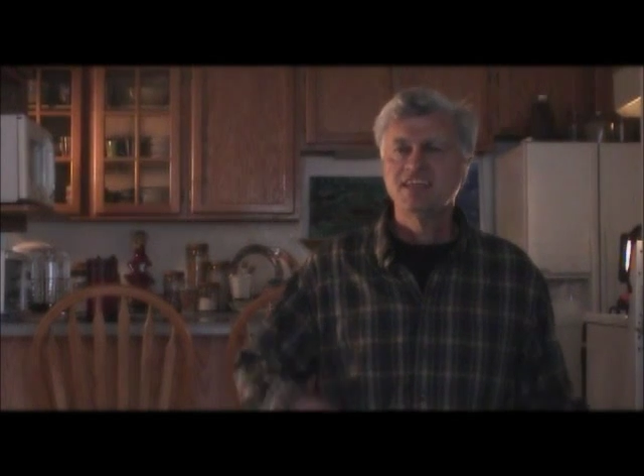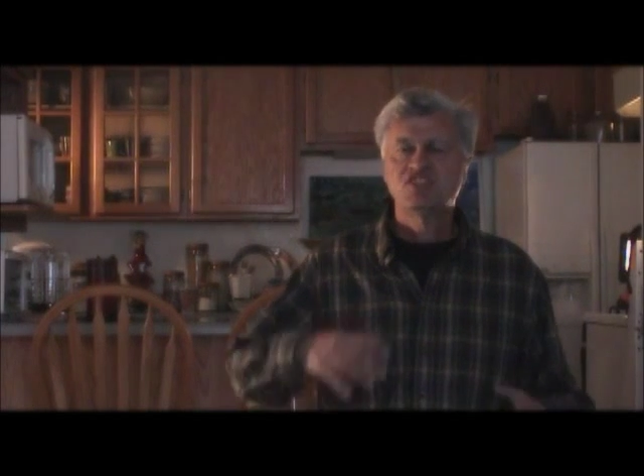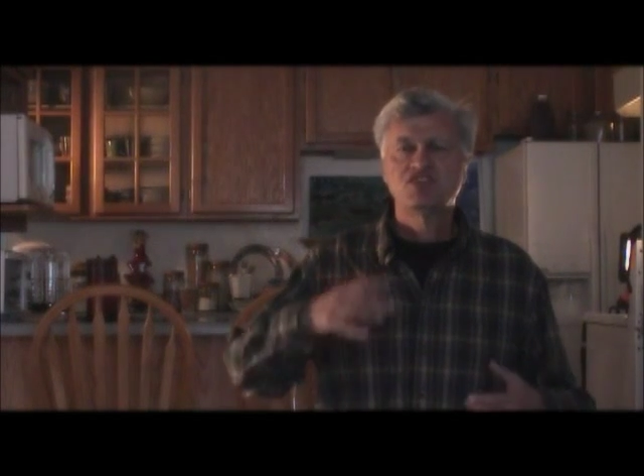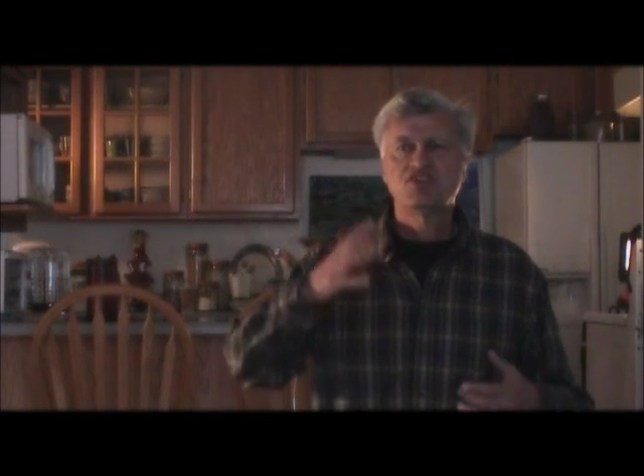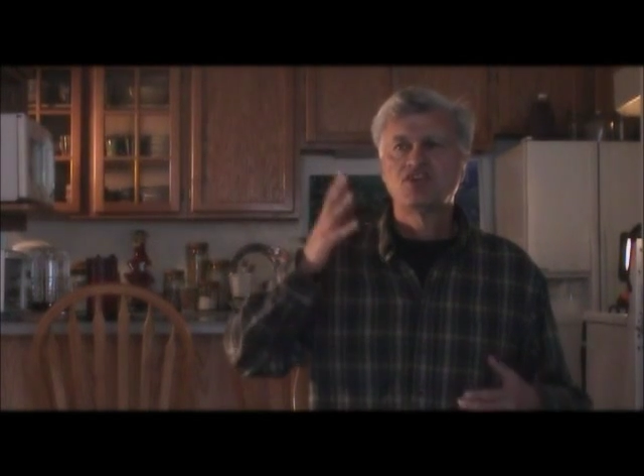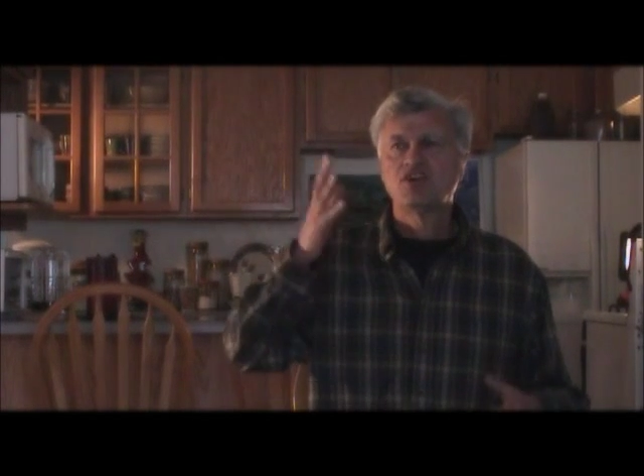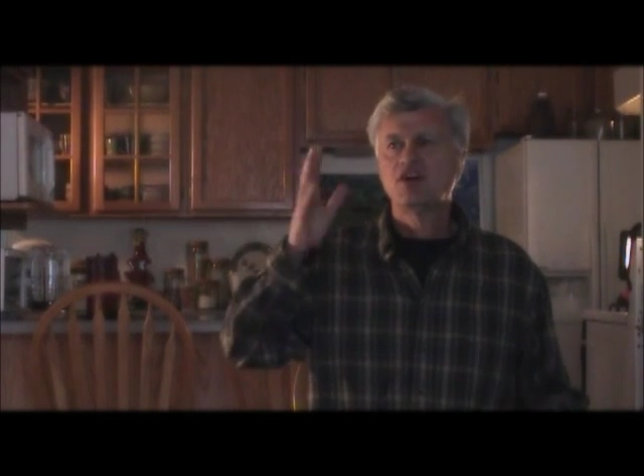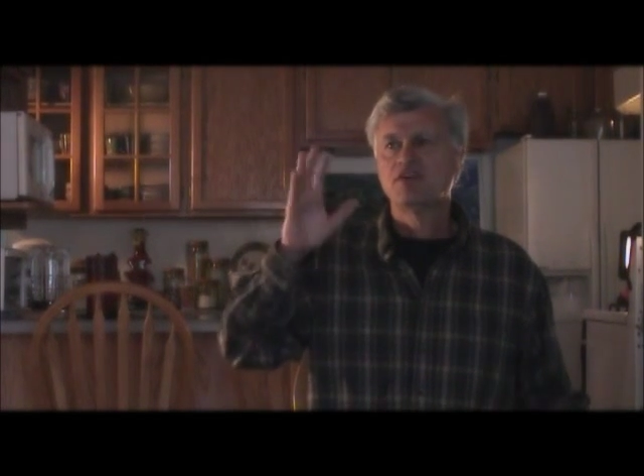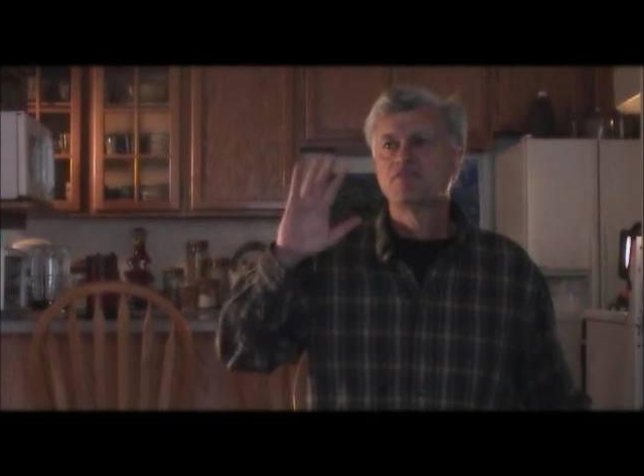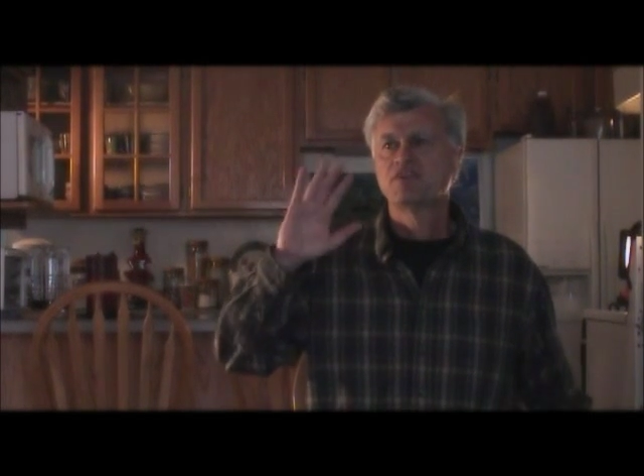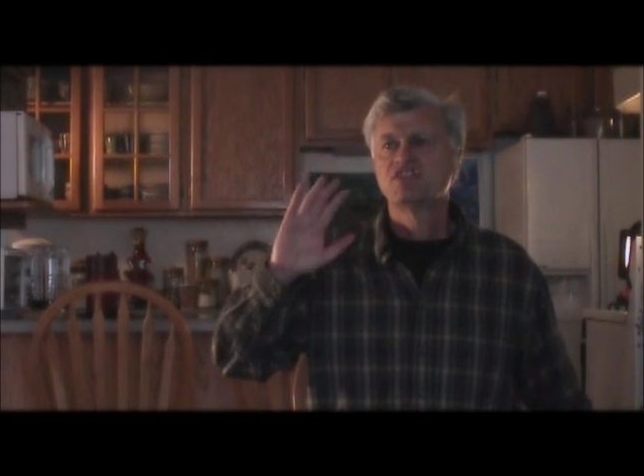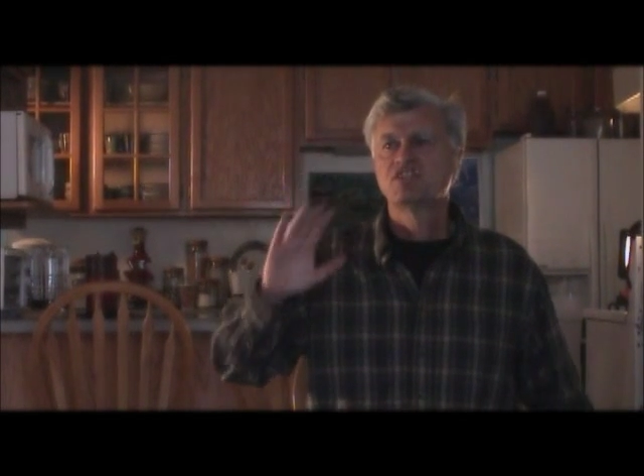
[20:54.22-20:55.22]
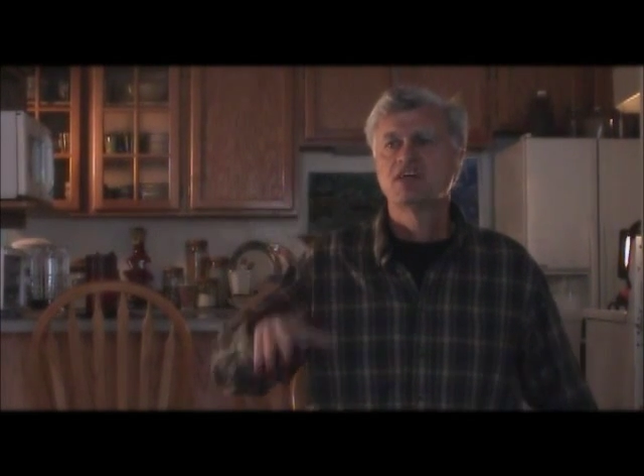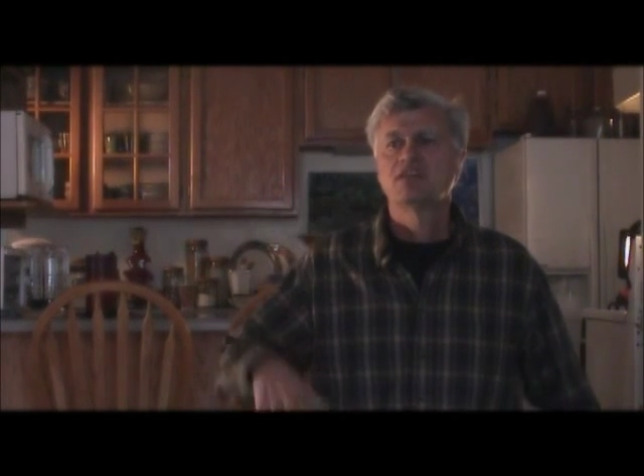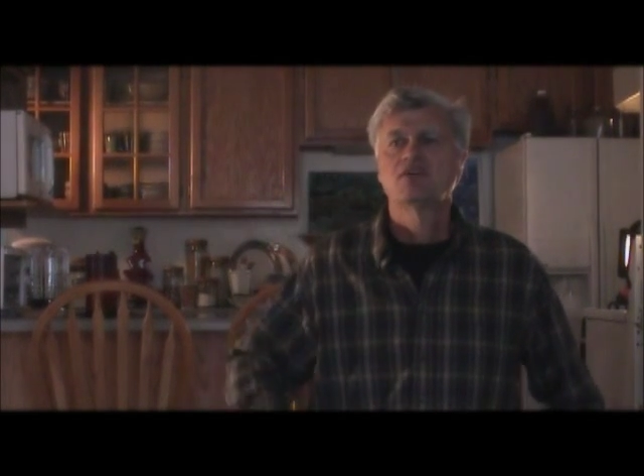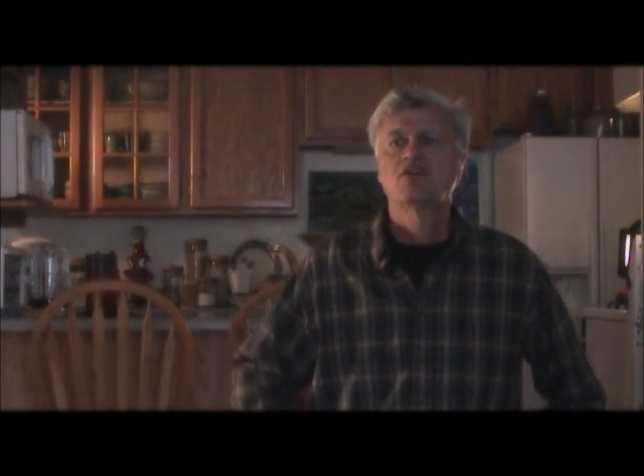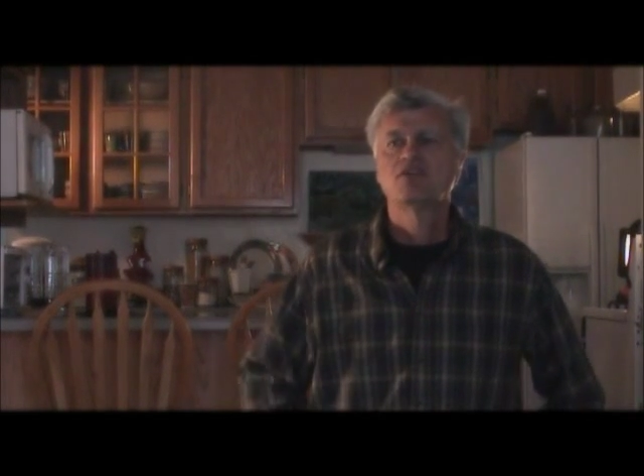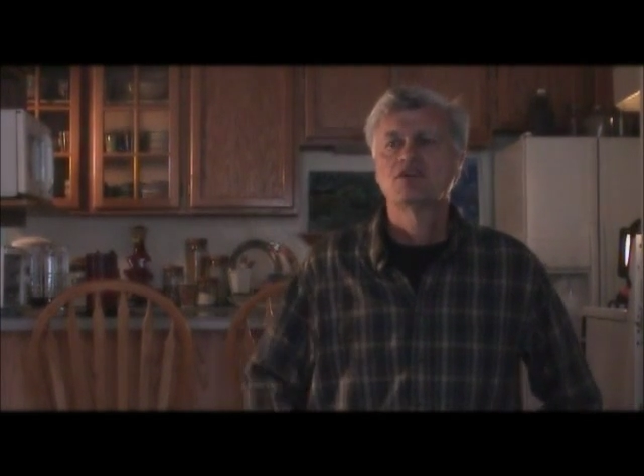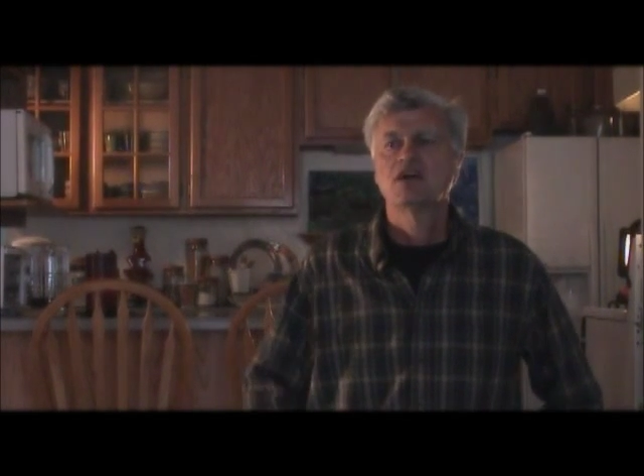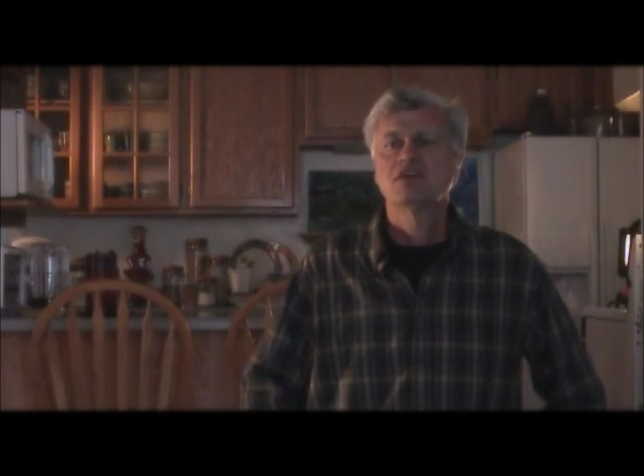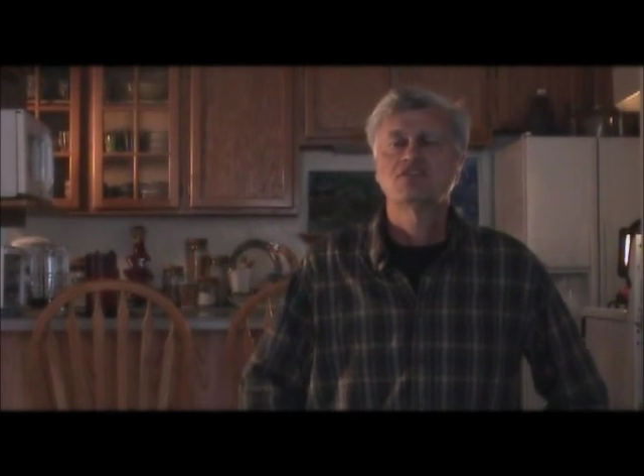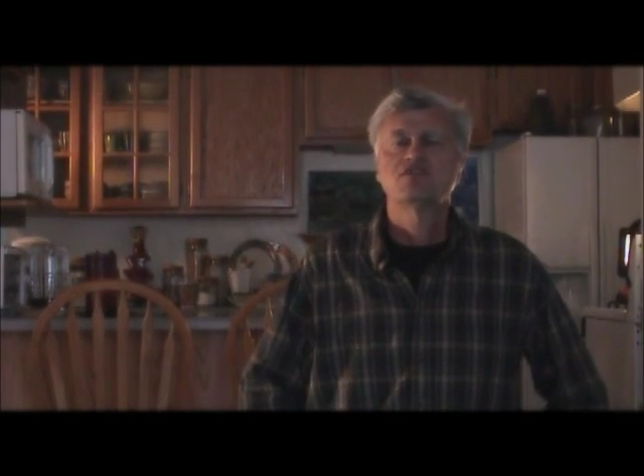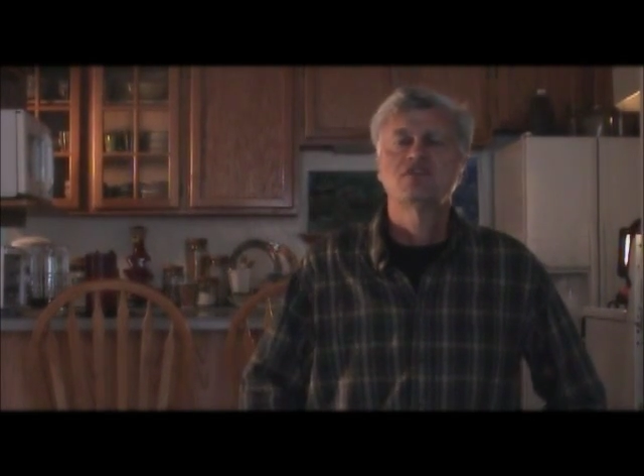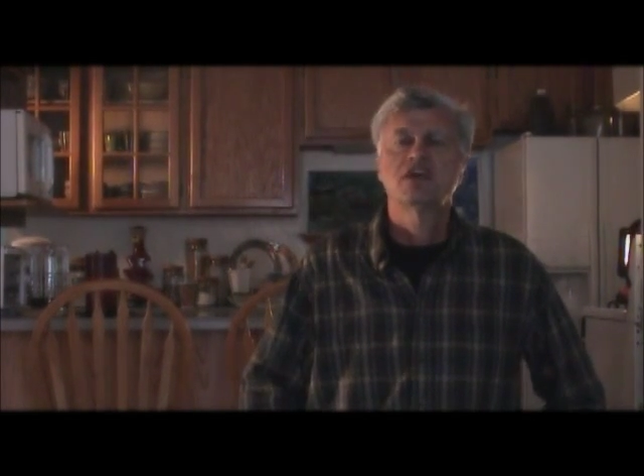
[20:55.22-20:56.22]
Then it took off. I set all
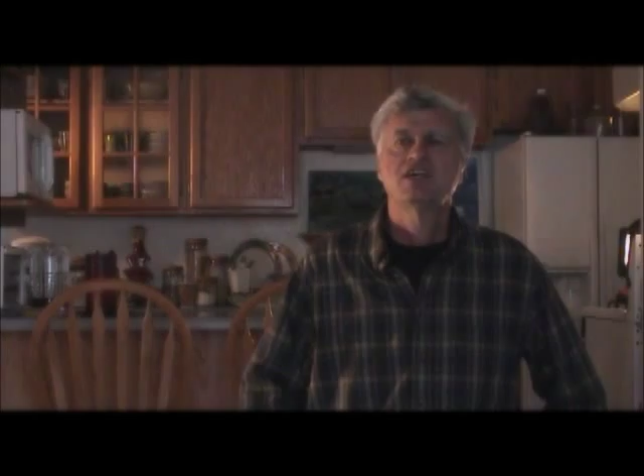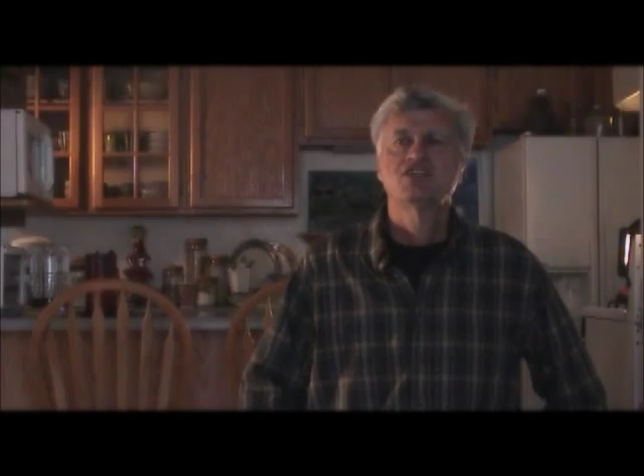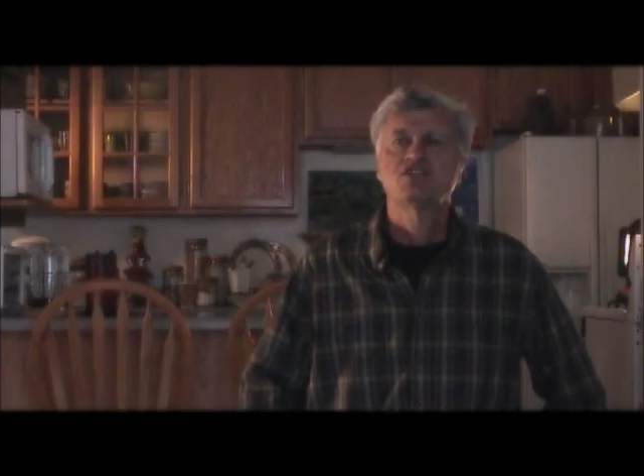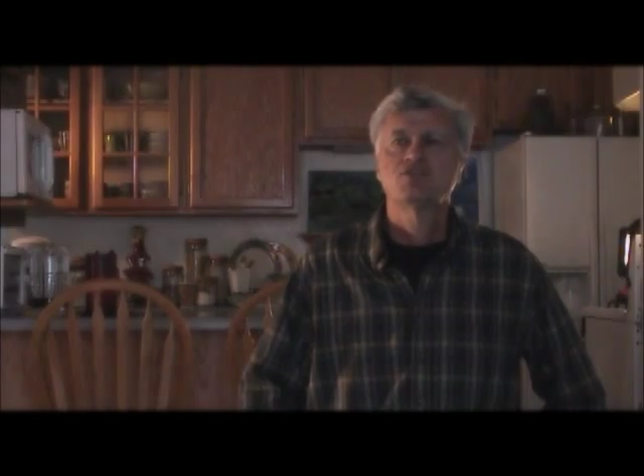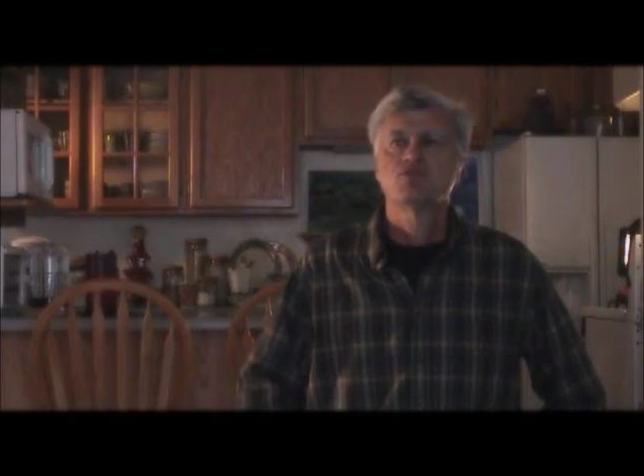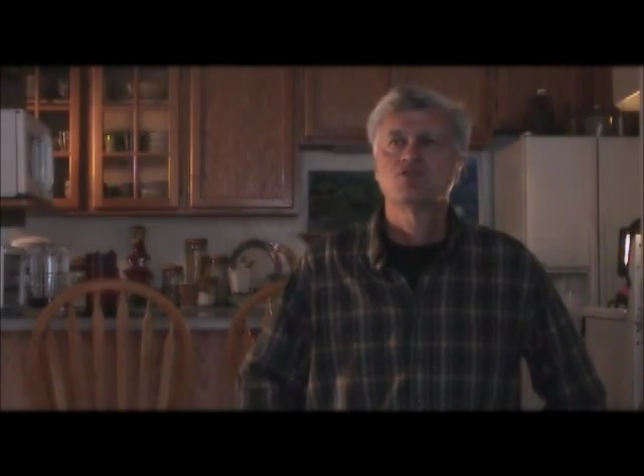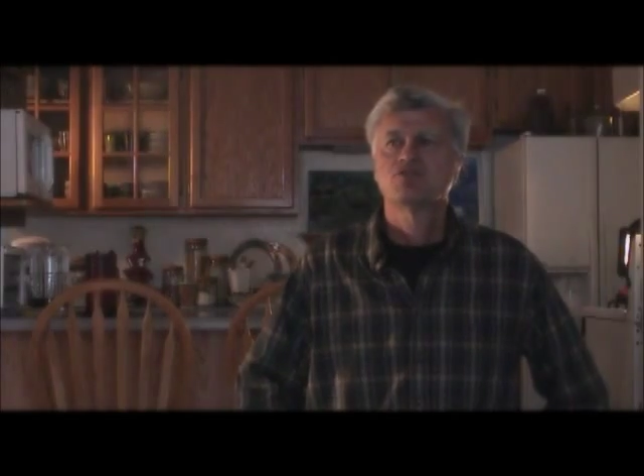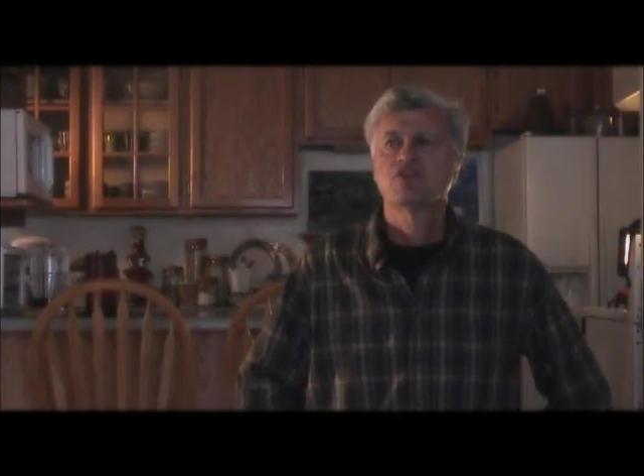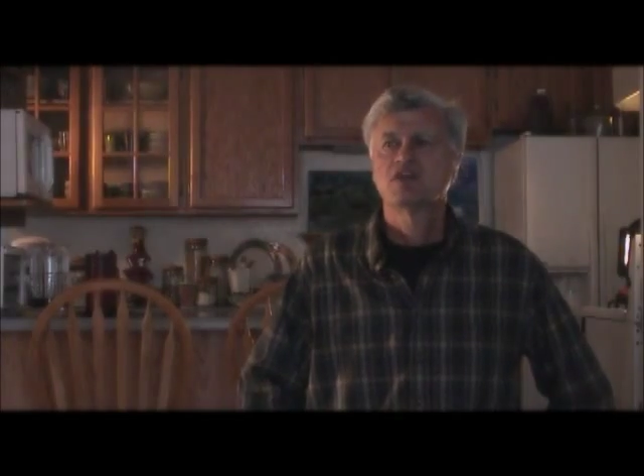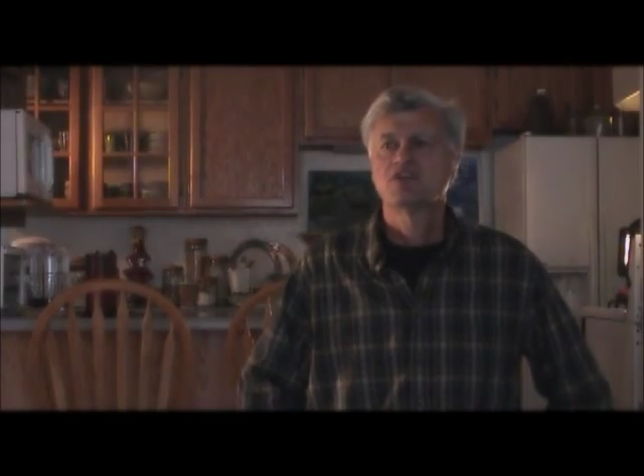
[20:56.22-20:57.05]
kinds of national world